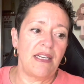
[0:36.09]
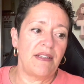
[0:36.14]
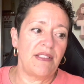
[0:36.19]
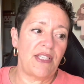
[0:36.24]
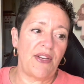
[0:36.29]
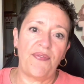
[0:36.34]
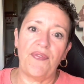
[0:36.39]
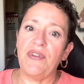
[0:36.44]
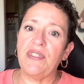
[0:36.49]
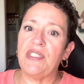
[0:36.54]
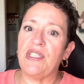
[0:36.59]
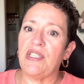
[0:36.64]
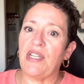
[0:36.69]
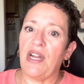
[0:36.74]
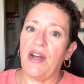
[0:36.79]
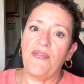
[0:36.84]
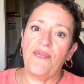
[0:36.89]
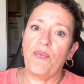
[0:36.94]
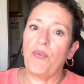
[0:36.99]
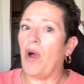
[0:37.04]
different
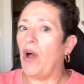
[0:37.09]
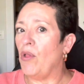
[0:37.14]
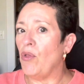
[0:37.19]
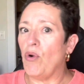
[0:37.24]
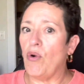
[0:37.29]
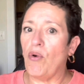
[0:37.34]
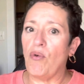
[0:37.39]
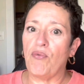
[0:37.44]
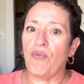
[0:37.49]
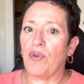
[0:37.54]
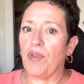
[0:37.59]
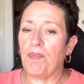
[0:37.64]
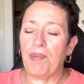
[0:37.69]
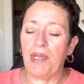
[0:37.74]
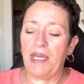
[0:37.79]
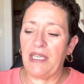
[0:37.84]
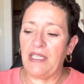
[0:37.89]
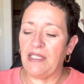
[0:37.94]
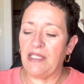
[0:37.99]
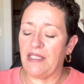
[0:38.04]
stuff all over the
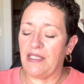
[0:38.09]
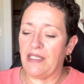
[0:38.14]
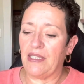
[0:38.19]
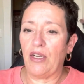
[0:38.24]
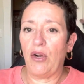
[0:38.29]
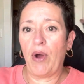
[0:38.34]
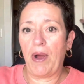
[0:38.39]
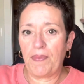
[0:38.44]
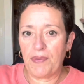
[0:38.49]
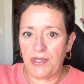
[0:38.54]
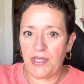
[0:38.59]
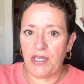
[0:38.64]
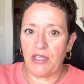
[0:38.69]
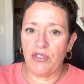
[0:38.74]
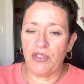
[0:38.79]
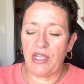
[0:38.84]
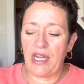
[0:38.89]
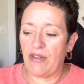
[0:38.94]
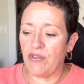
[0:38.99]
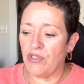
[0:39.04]
place, you know,
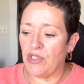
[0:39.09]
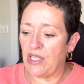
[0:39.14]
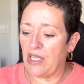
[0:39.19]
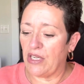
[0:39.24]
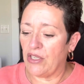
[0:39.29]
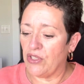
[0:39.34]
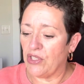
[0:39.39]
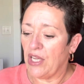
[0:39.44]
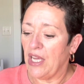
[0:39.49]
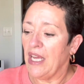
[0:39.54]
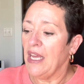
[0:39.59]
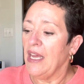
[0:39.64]
upstairs, downstairs,